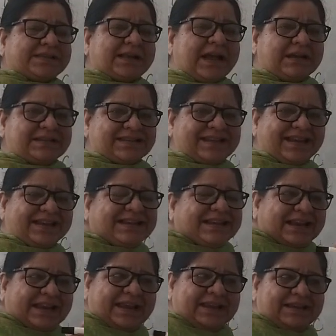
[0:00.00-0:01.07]
starts
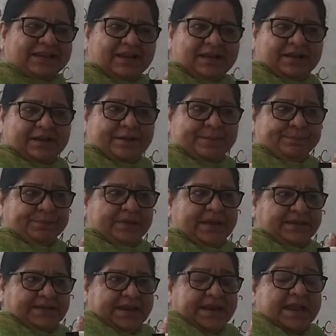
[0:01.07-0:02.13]

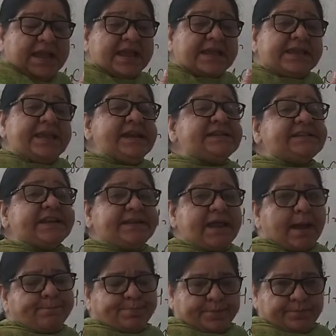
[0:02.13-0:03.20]
getting eaten
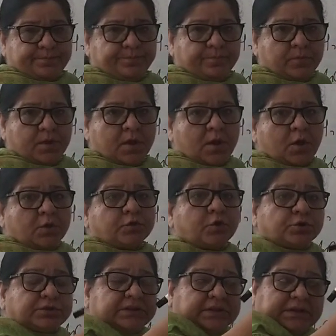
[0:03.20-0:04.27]
up.
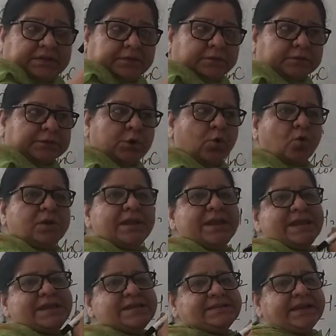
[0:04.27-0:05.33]
So this
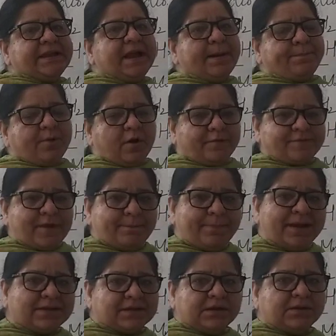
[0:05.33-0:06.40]
slowly eating up of the
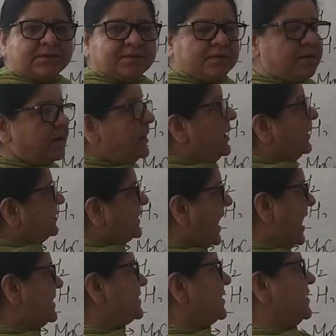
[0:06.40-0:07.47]
metals,
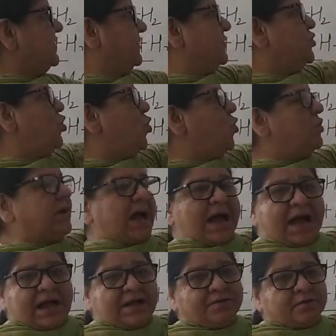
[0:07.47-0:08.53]
that is known
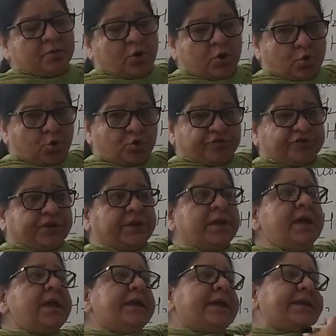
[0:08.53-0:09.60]
as
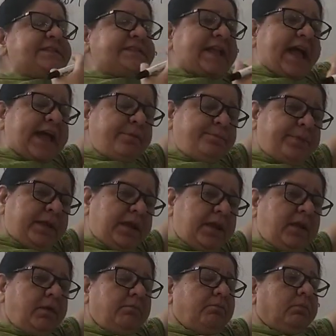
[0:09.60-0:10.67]
corrosion. It can
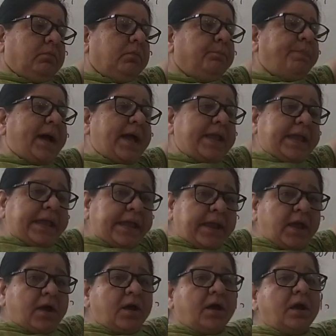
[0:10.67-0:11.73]
be by
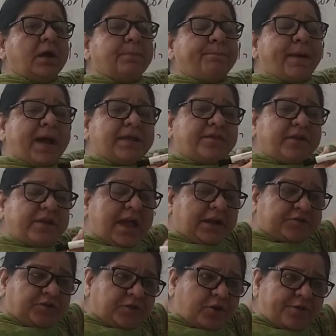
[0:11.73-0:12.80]
air, by the
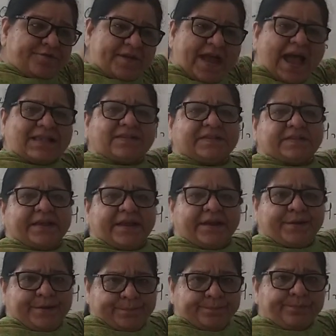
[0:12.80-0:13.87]
reaction of
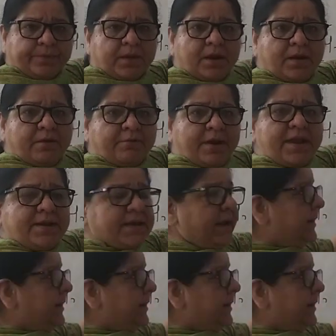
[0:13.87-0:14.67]
acid, right,